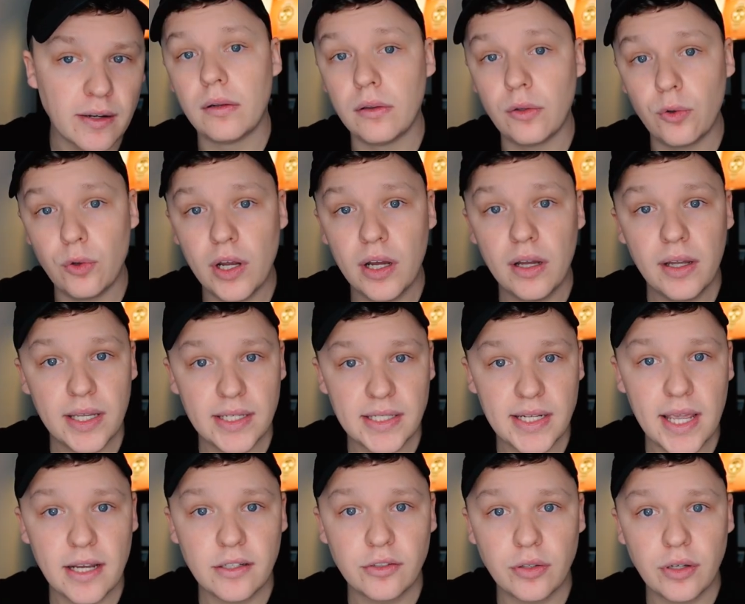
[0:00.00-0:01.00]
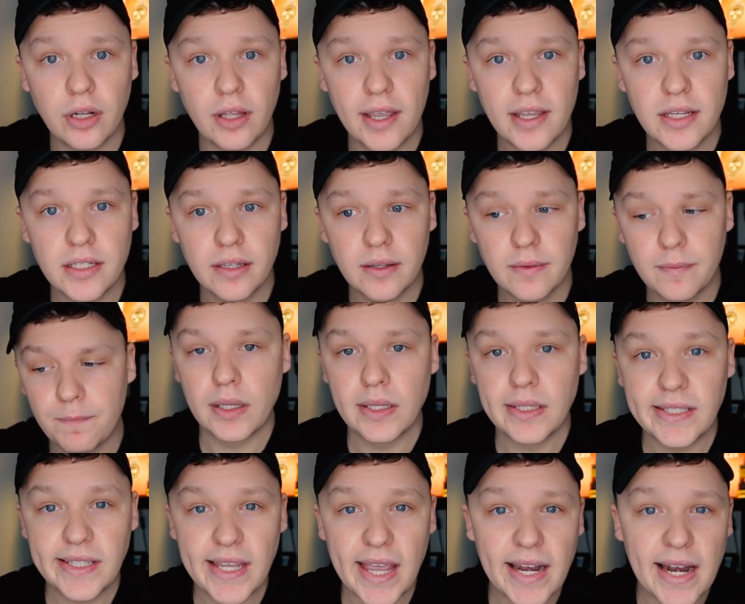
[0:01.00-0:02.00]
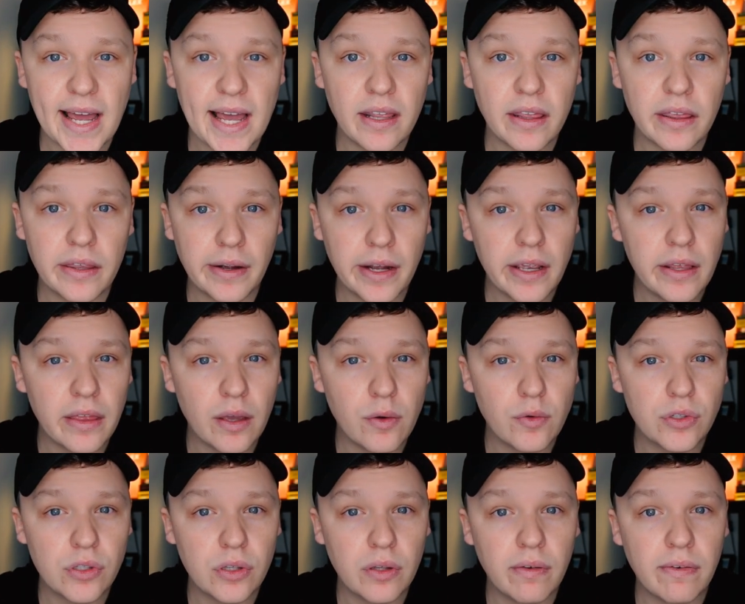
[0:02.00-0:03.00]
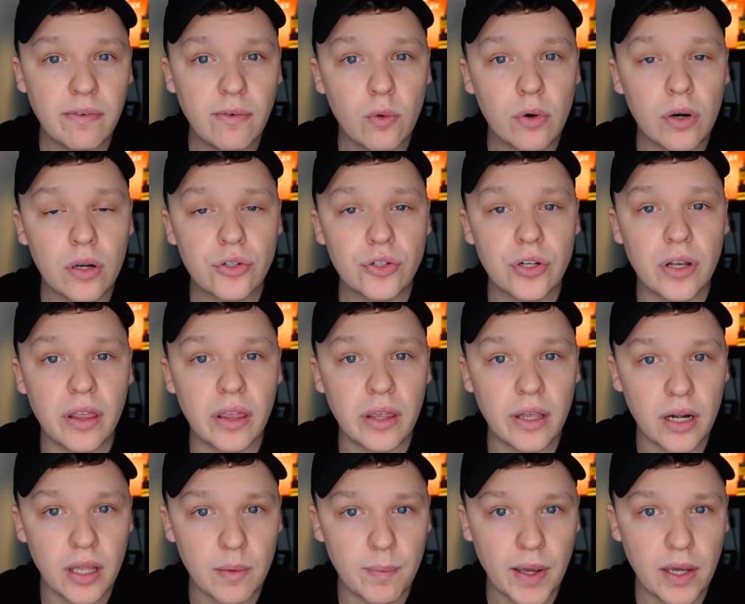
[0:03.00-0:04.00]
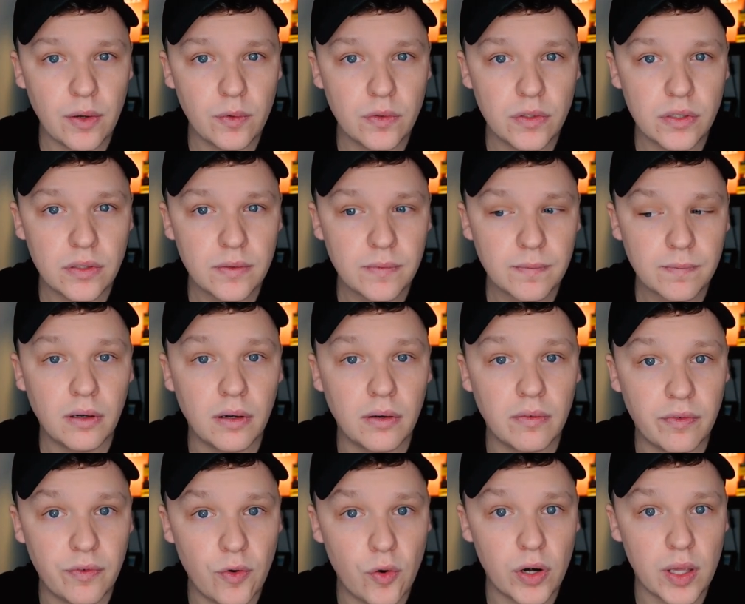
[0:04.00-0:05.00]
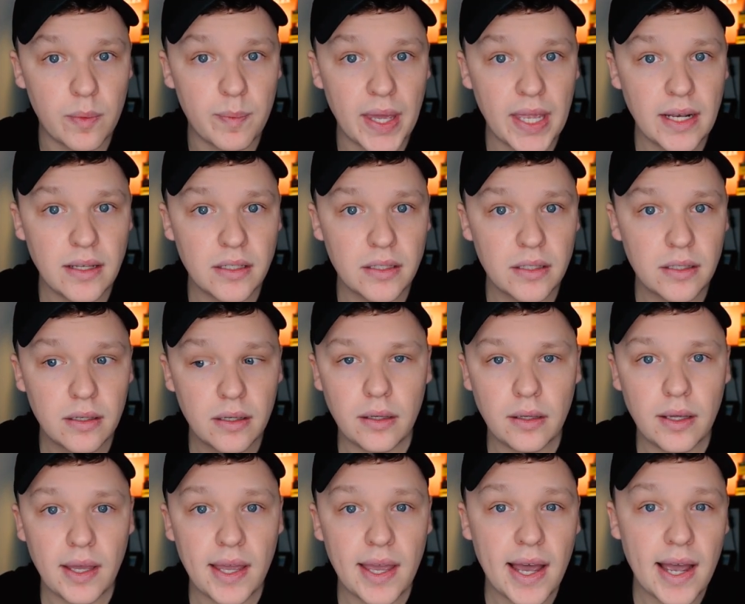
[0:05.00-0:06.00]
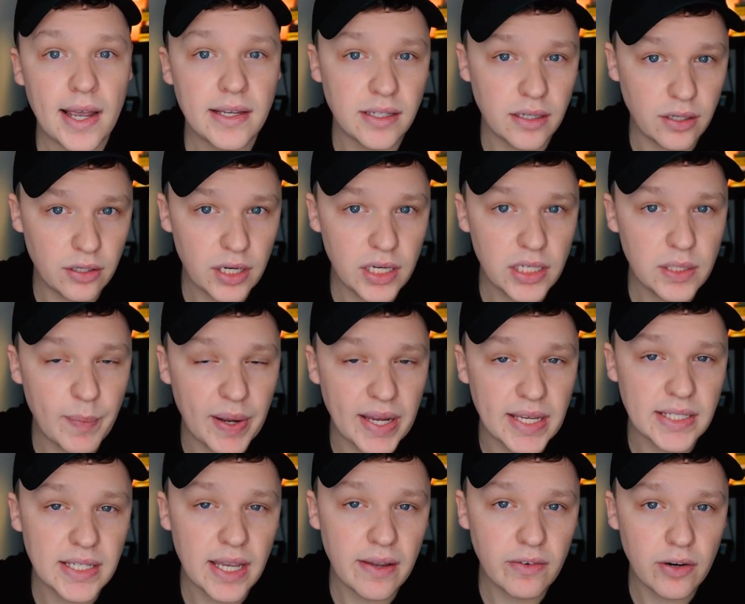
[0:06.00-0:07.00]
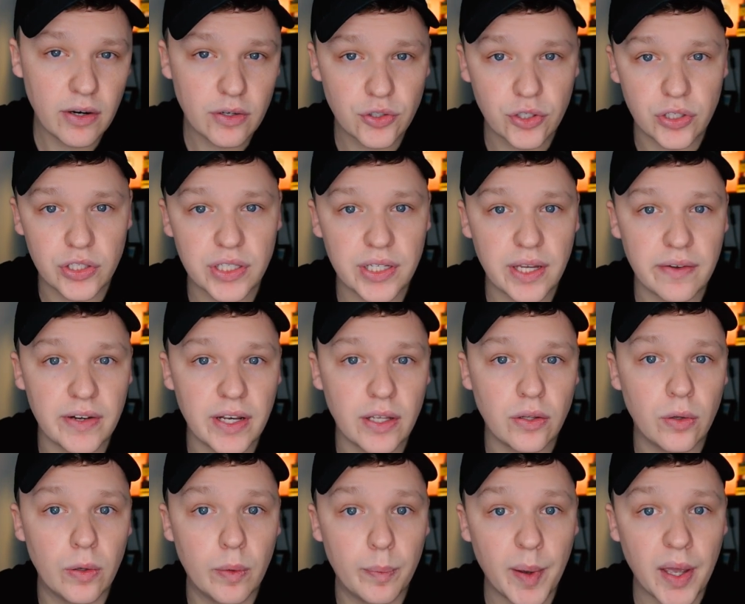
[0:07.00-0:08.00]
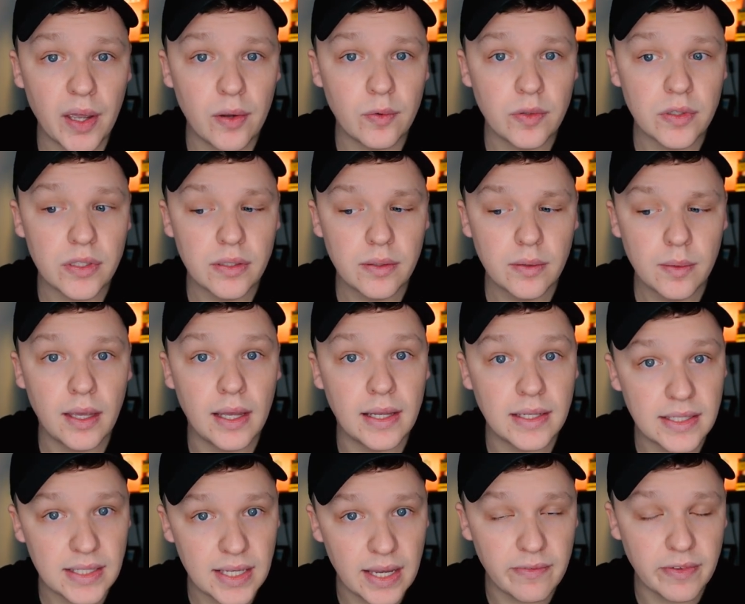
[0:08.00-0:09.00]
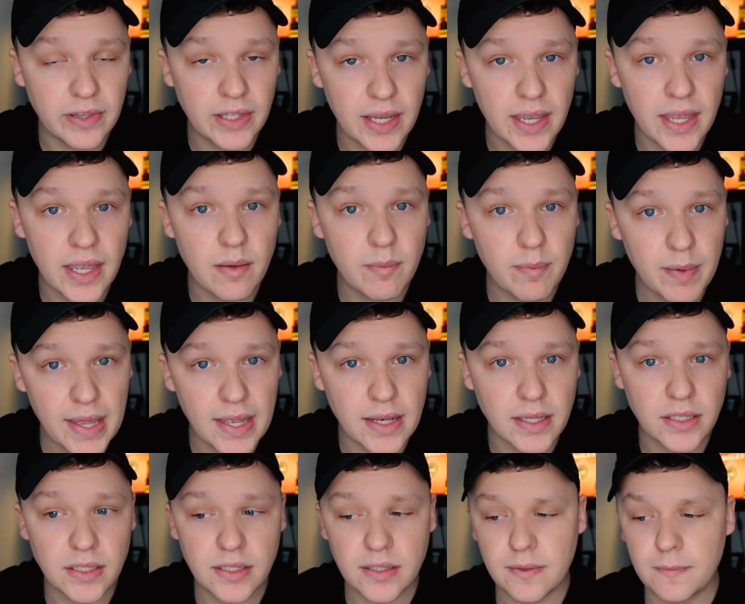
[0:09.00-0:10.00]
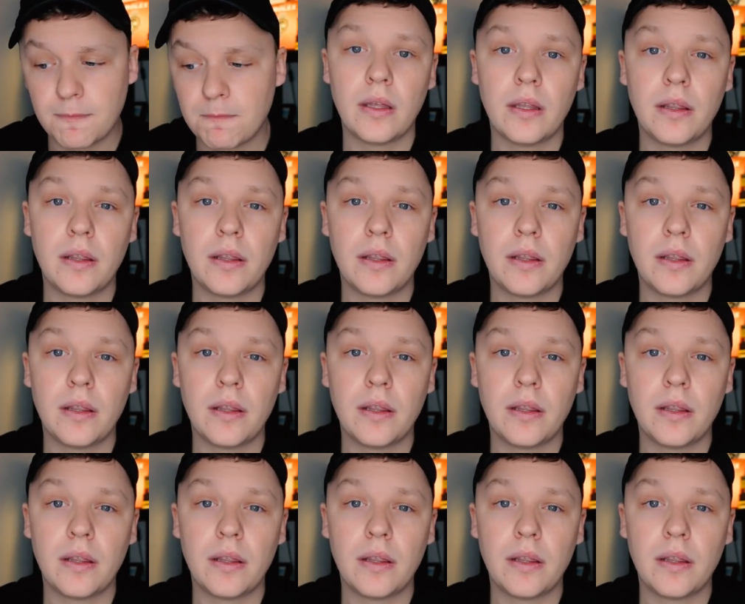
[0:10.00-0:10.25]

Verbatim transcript: Luna is next on the list, sitting at £3,430 and 40 pence it has increased by £772 and 78 pence.